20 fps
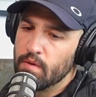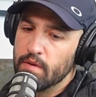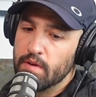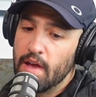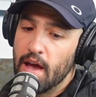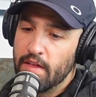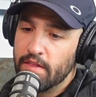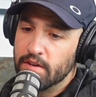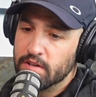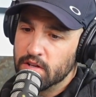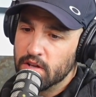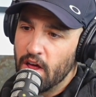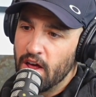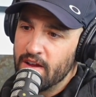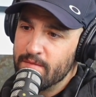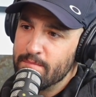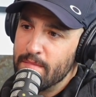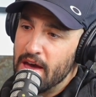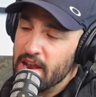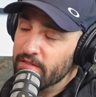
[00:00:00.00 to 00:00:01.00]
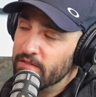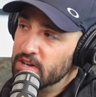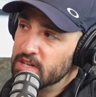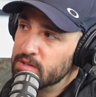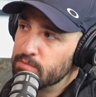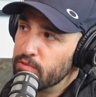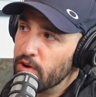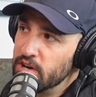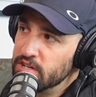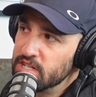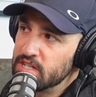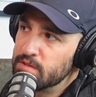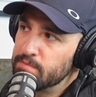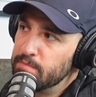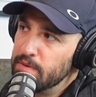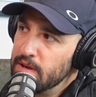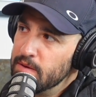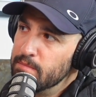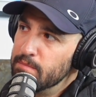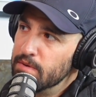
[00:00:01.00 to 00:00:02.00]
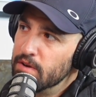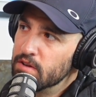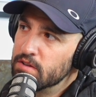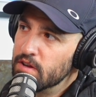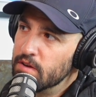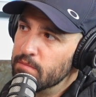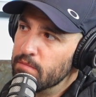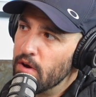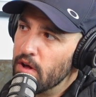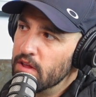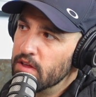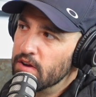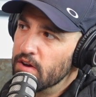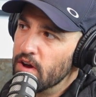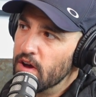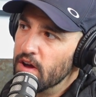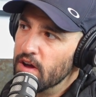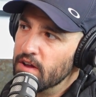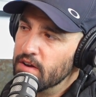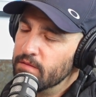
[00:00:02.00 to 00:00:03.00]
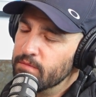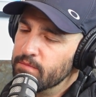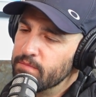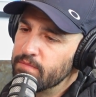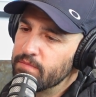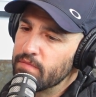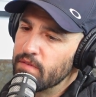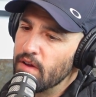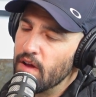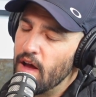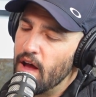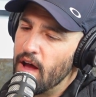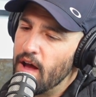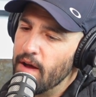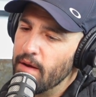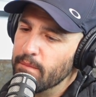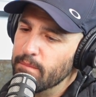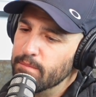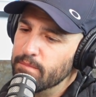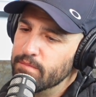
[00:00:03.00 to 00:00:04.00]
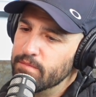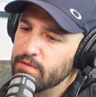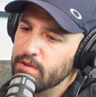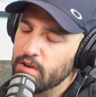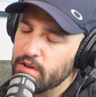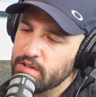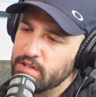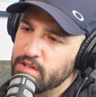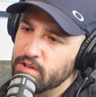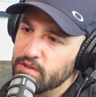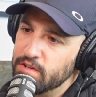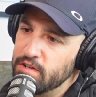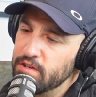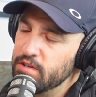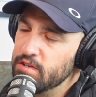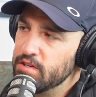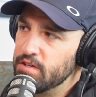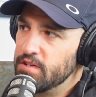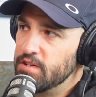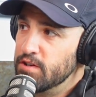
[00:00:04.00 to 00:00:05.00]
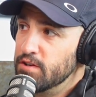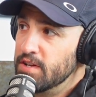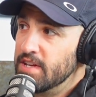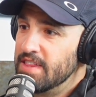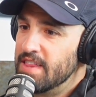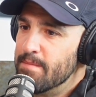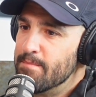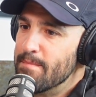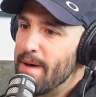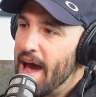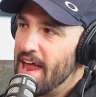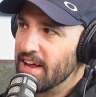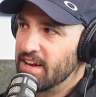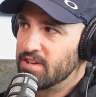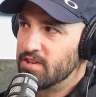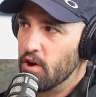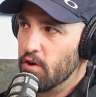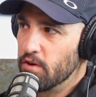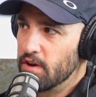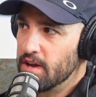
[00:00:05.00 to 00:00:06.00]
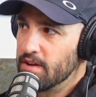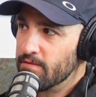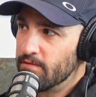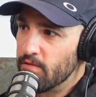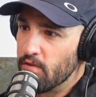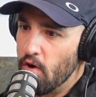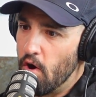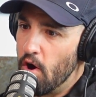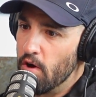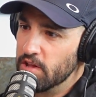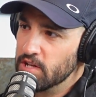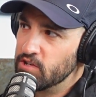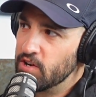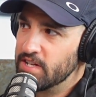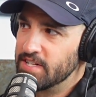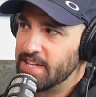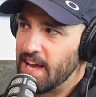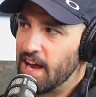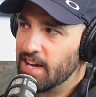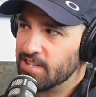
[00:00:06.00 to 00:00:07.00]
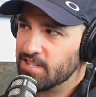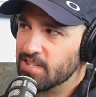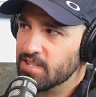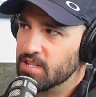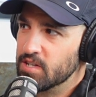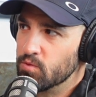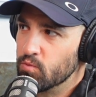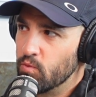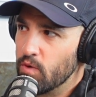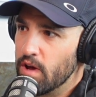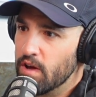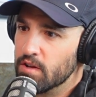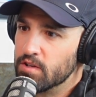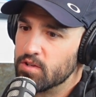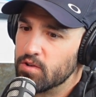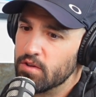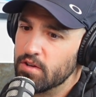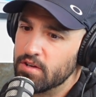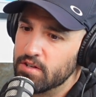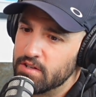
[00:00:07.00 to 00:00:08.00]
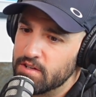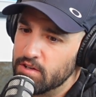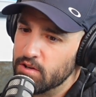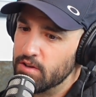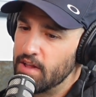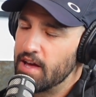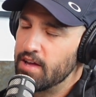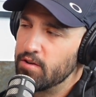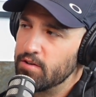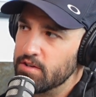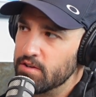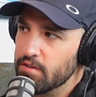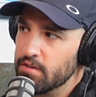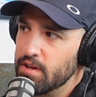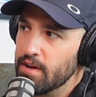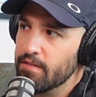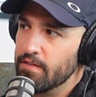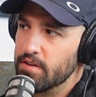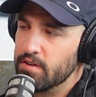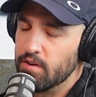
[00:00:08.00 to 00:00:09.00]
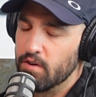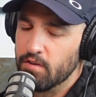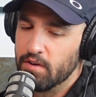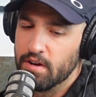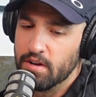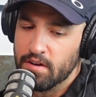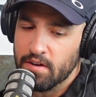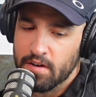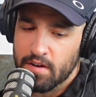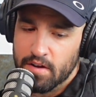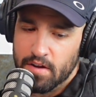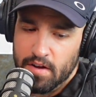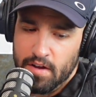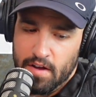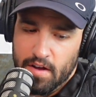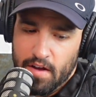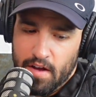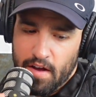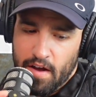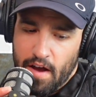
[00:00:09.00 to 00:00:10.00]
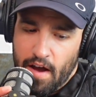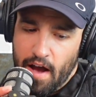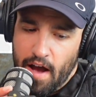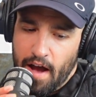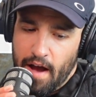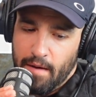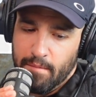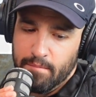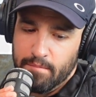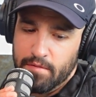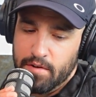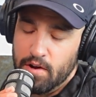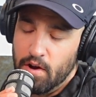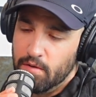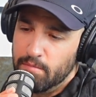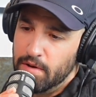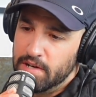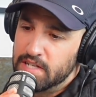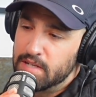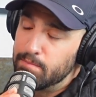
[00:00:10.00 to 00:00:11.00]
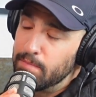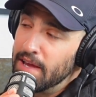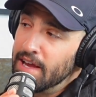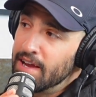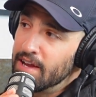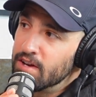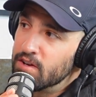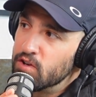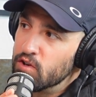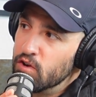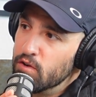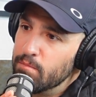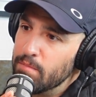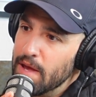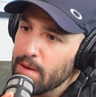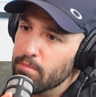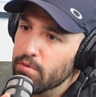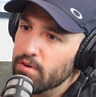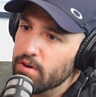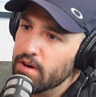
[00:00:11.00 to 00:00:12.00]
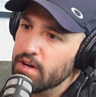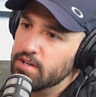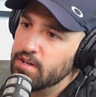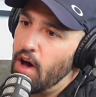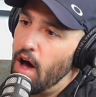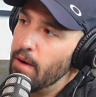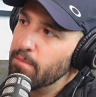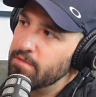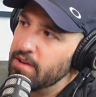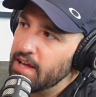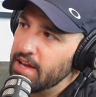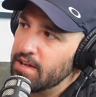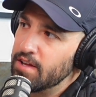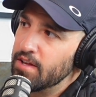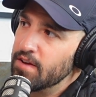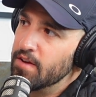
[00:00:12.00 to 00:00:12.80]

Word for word: Yeah, there's a lot of metaverse projects being built on Polygon. You know, you still need, you need the Matic token for all the transactions as well. So there's still that utility of the token. You know, but speaking to people adopt, like